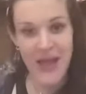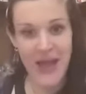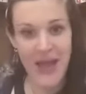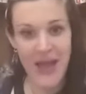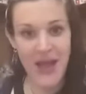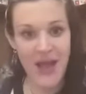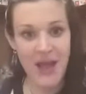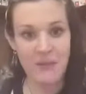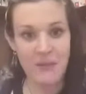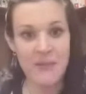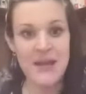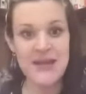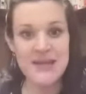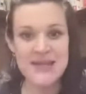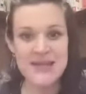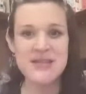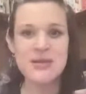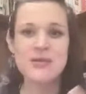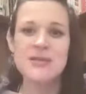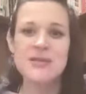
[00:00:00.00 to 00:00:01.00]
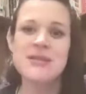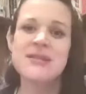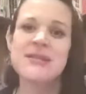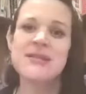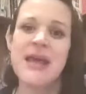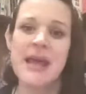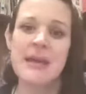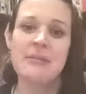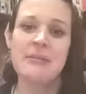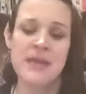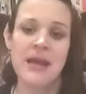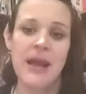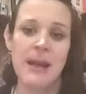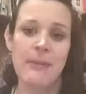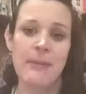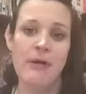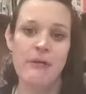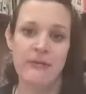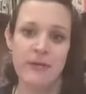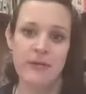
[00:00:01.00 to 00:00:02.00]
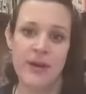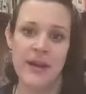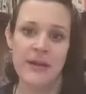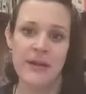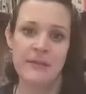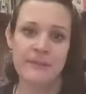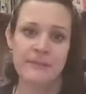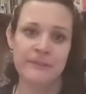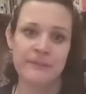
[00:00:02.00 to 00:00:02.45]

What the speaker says: It's still the same thing I'm offering.